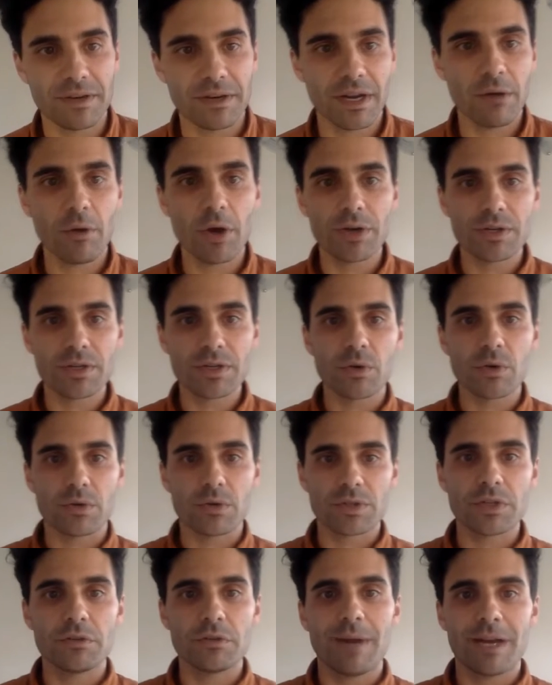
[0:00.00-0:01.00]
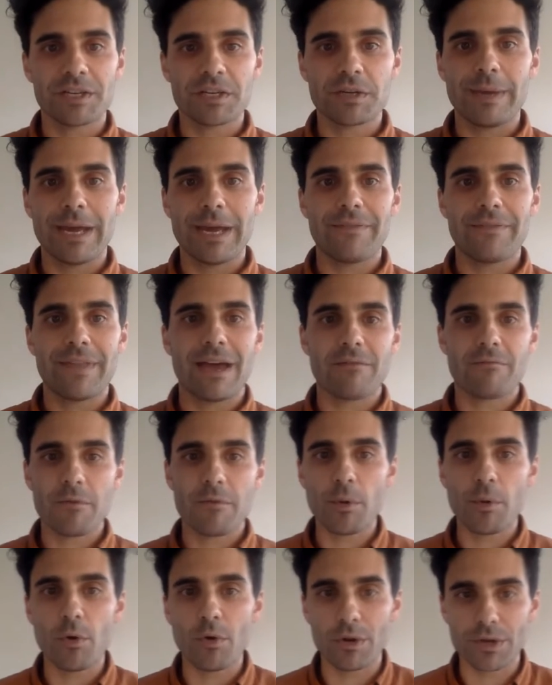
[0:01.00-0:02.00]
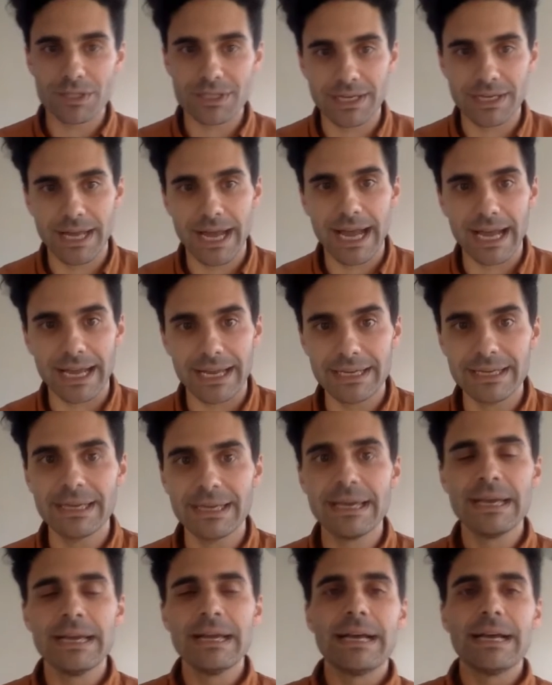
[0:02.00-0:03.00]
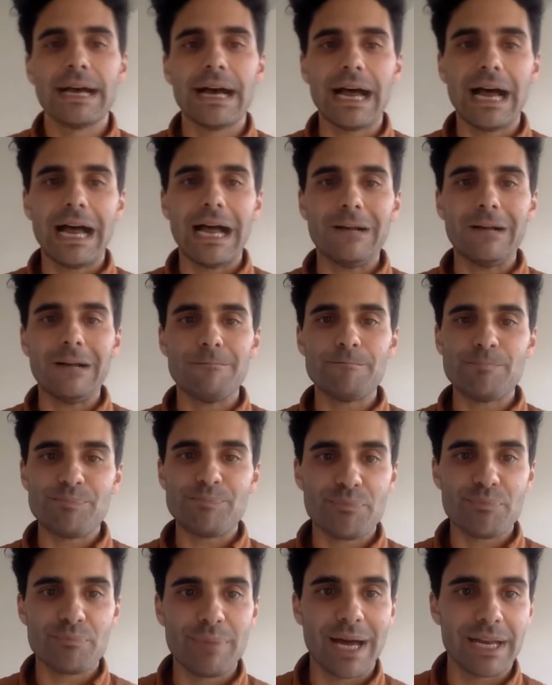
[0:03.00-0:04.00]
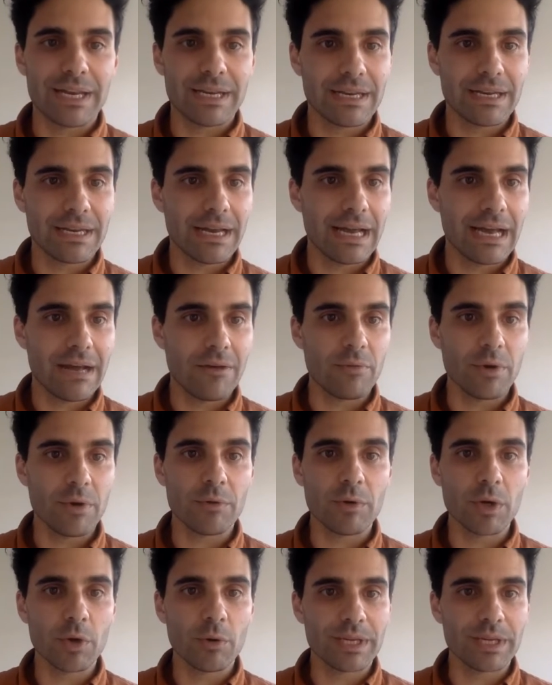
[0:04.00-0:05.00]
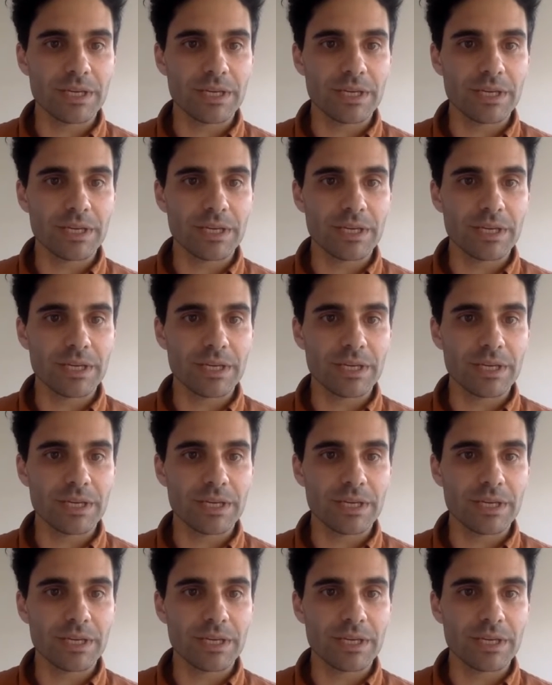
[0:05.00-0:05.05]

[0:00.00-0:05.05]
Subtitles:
And I won't talk too much about that report today, but we will be